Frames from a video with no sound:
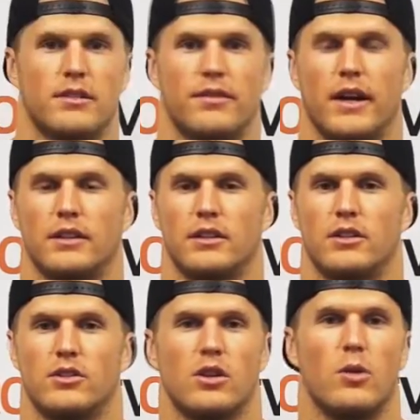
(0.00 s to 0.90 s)
the fact that
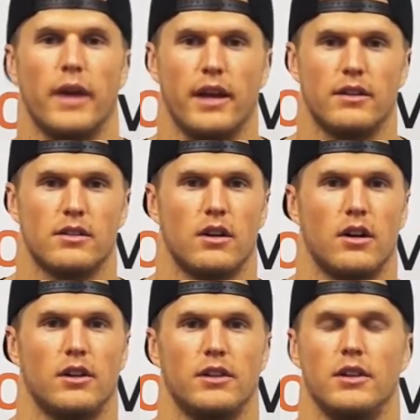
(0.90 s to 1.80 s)
they're so
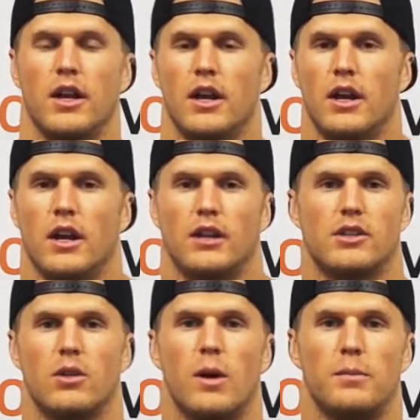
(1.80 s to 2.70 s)
hands-on and
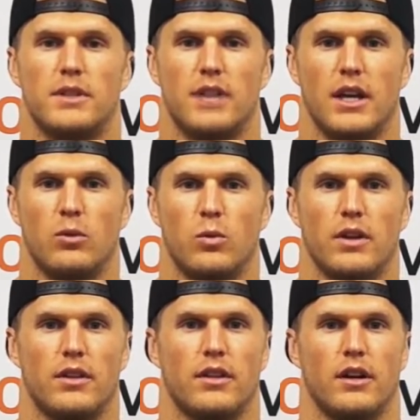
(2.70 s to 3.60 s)
so up to date
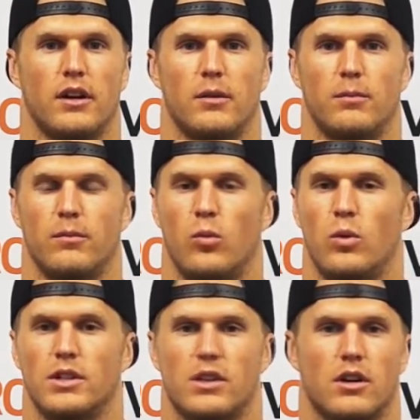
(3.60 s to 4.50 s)
with um,
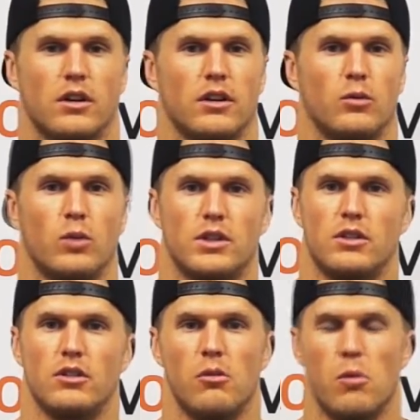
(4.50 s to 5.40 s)
what's current, what's
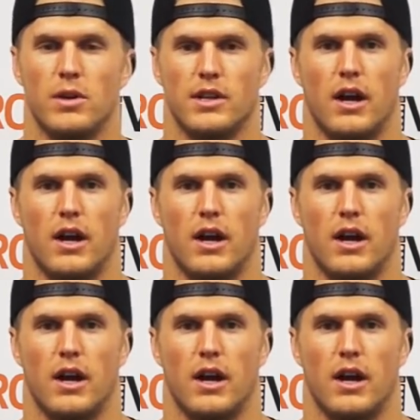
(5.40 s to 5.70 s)
new, and what's